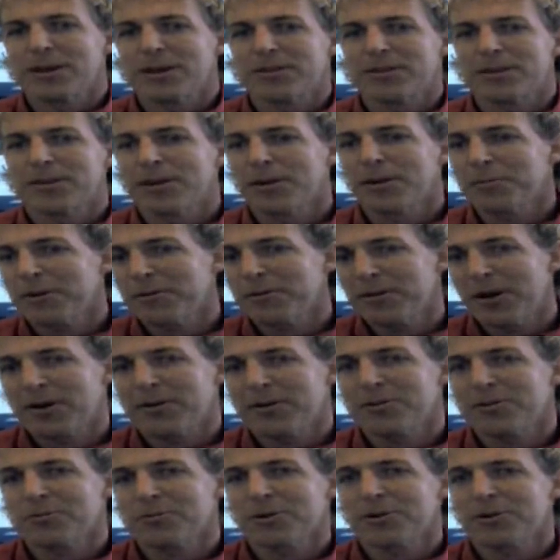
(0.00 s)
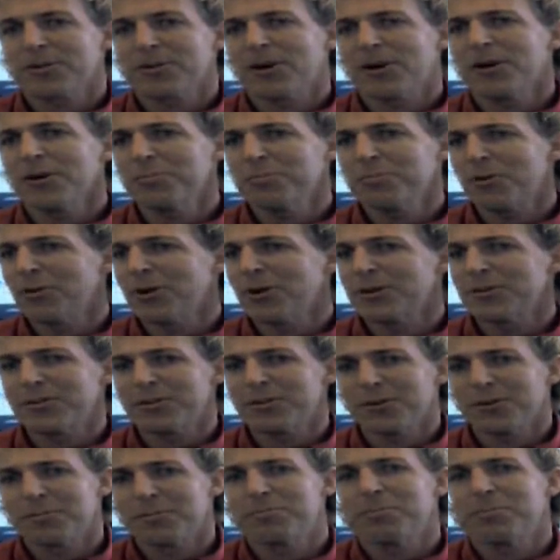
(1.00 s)
and the number of hours worked all point
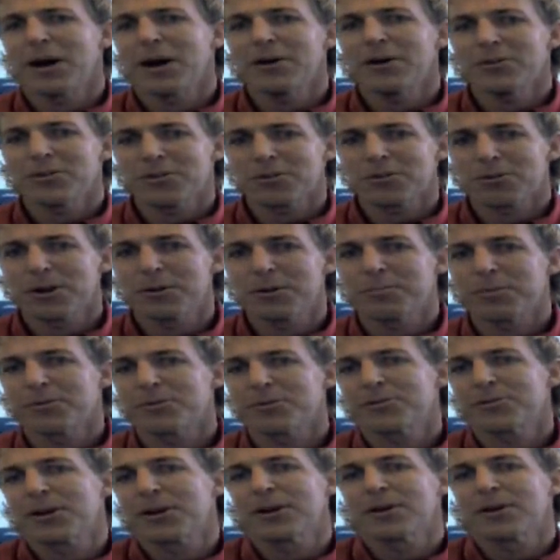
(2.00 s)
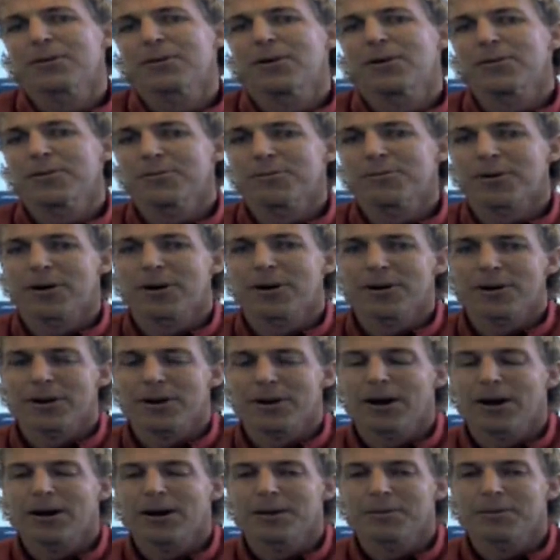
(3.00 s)
to about 3% growth for our
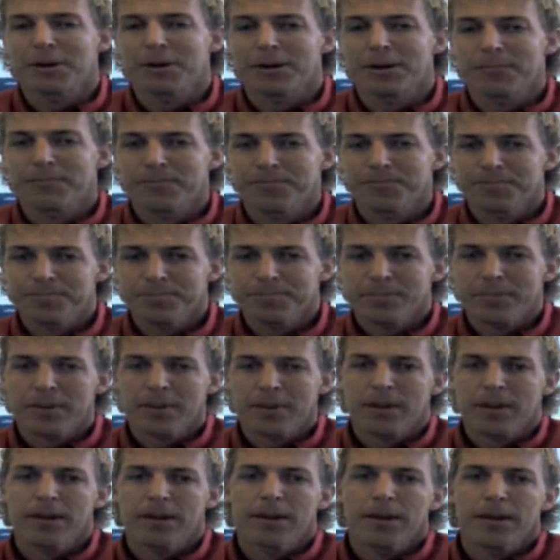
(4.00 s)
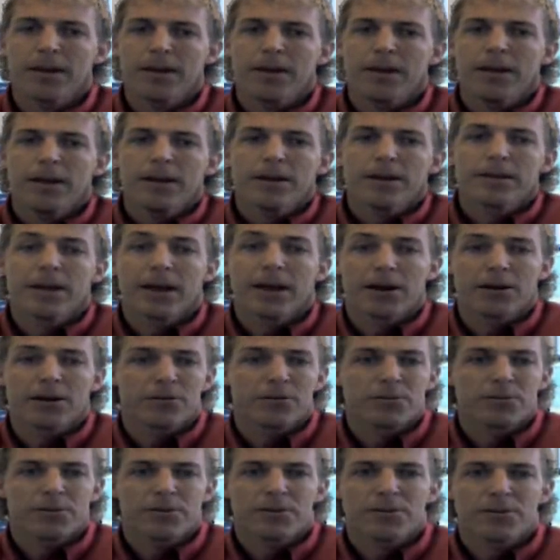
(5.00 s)
economy.
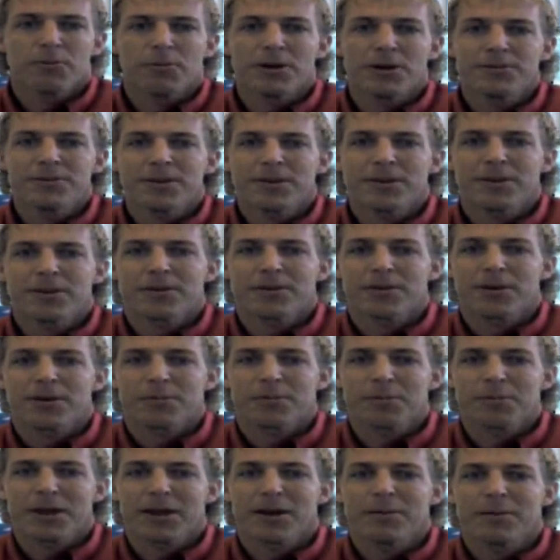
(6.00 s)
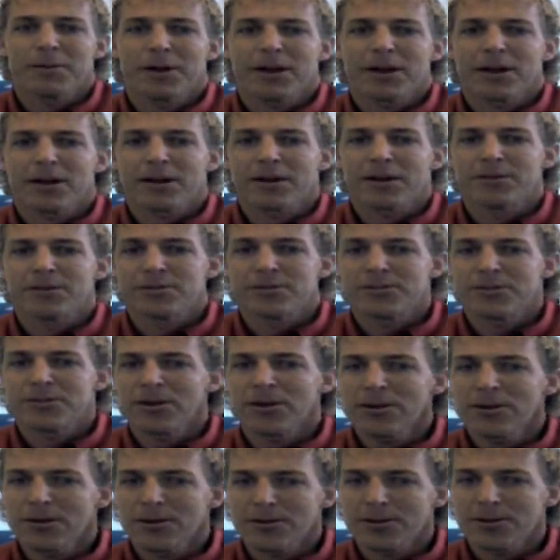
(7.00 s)
Now, the ones that are becoming a
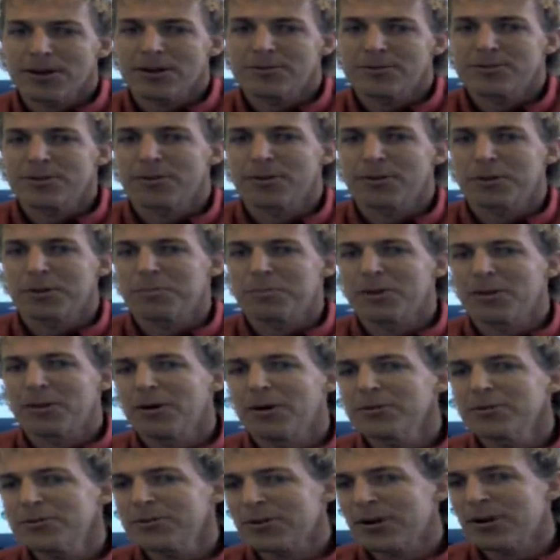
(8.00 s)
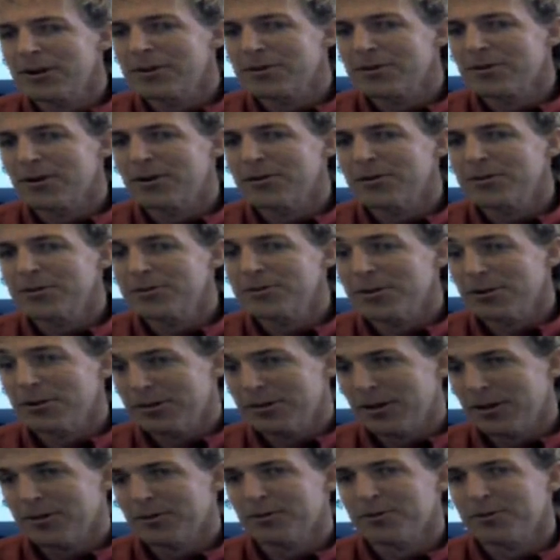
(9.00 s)
concern and showing below trend growth, so
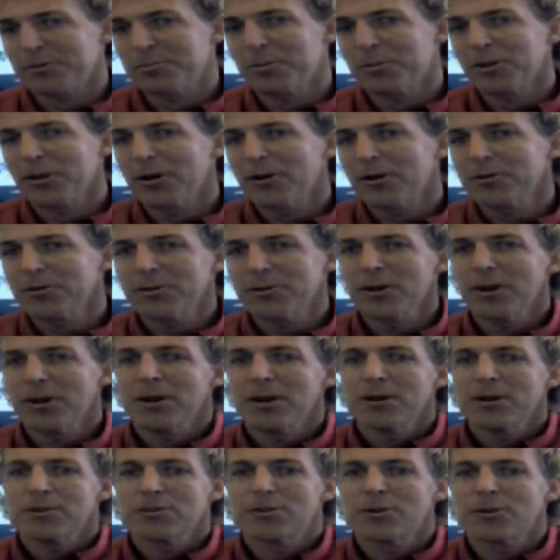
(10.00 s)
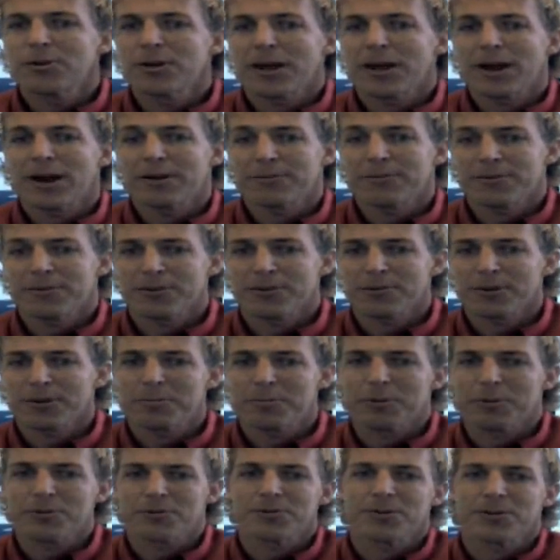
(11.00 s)
in other words below 2.5% or
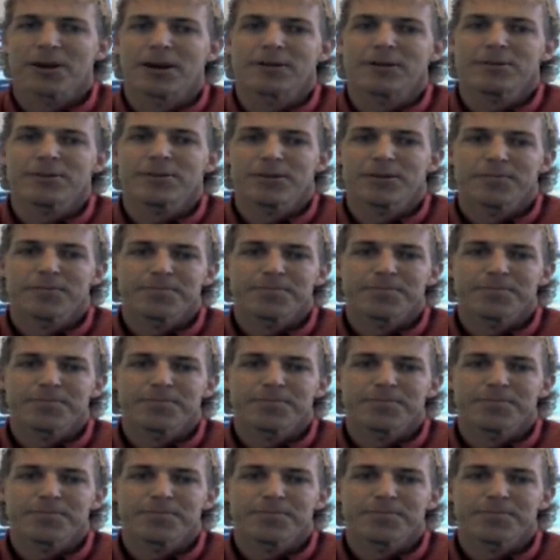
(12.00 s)
3%,